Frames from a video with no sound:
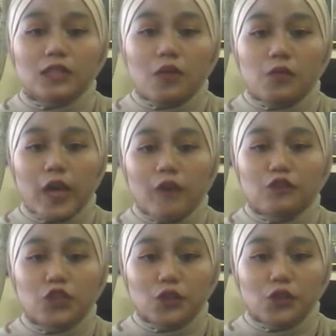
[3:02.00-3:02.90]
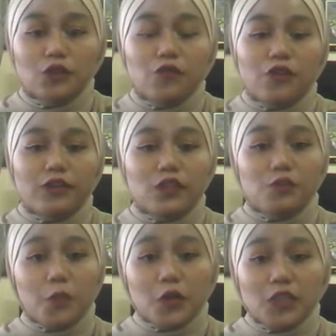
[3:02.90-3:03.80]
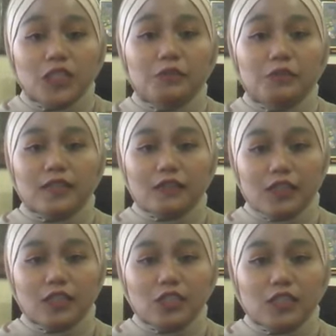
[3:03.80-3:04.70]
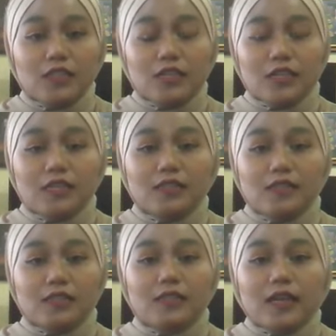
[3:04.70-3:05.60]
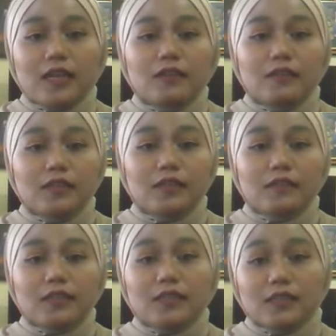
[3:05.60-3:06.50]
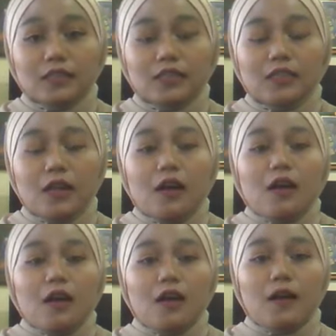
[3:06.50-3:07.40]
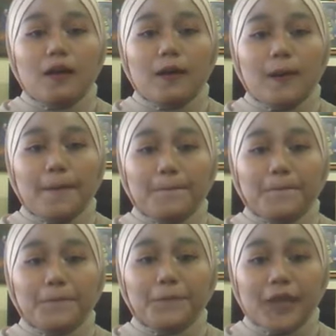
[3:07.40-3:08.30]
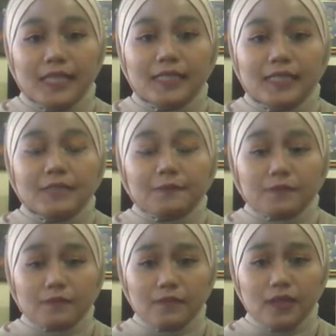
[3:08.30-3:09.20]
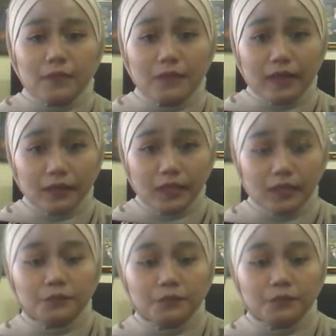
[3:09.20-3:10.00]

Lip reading: that we have chosen for this poster presentation is the secondary research based method.